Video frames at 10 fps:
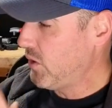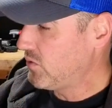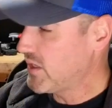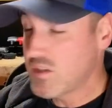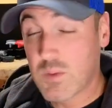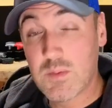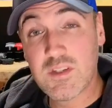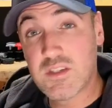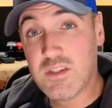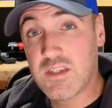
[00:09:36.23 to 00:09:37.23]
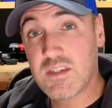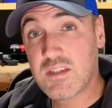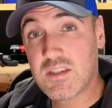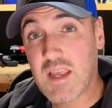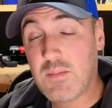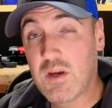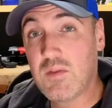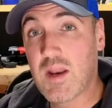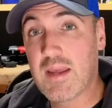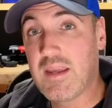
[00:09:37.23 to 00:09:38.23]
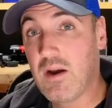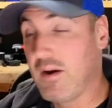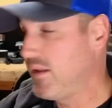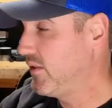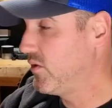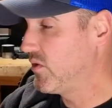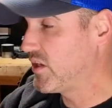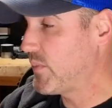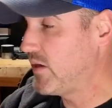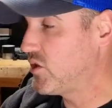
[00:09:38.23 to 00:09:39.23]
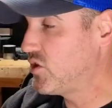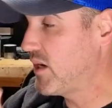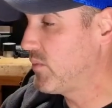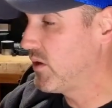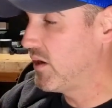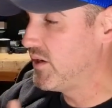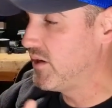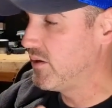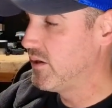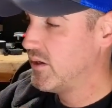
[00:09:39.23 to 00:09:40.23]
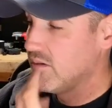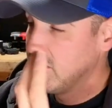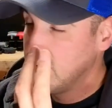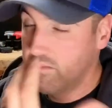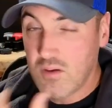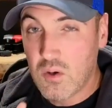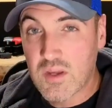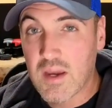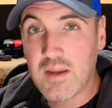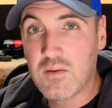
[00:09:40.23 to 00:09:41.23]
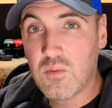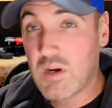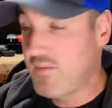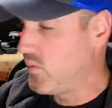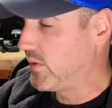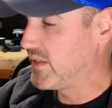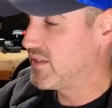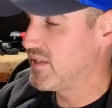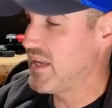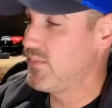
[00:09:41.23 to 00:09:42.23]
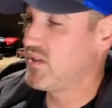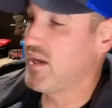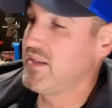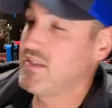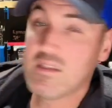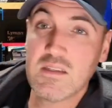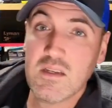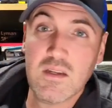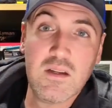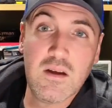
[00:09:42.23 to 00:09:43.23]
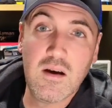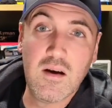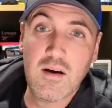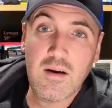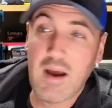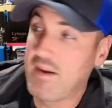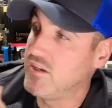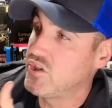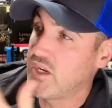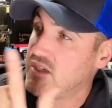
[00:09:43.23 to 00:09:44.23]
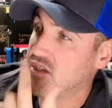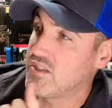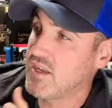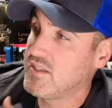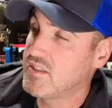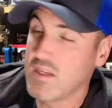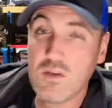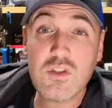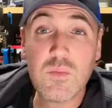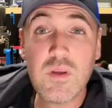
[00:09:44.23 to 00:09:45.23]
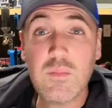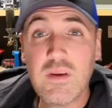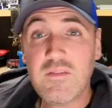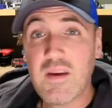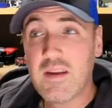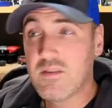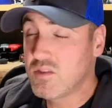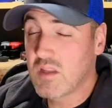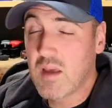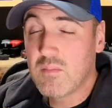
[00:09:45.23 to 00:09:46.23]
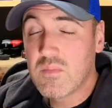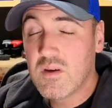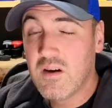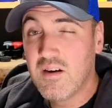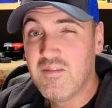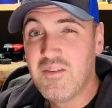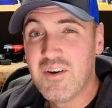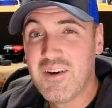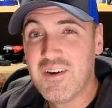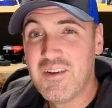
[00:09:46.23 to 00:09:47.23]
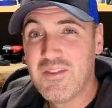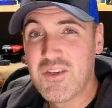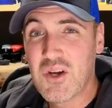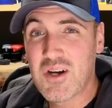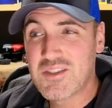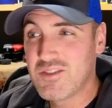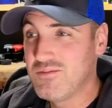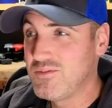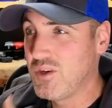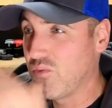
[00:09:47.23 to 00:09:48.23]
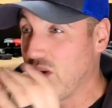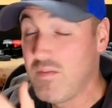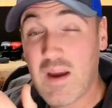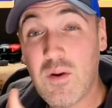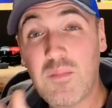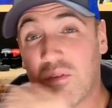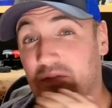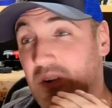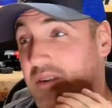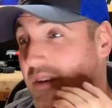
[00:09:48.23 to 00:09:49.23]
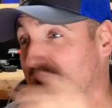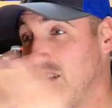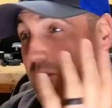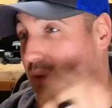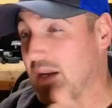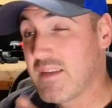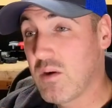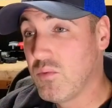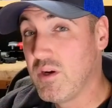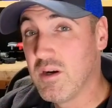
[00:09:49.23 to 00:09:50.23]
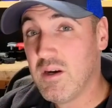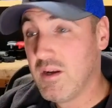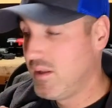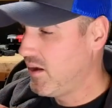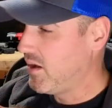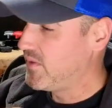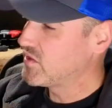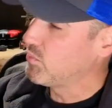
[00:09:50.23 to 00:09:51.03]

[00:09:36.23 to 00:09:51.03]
for all intents and purposes, this is the same gun that I carry. You know, the expansion chamber on here, okay, whatever, but it's the same sights. I didn't change the sights. I used to be a big fan, still am, of the Dawson, red fiber optic front, blacked out rear. These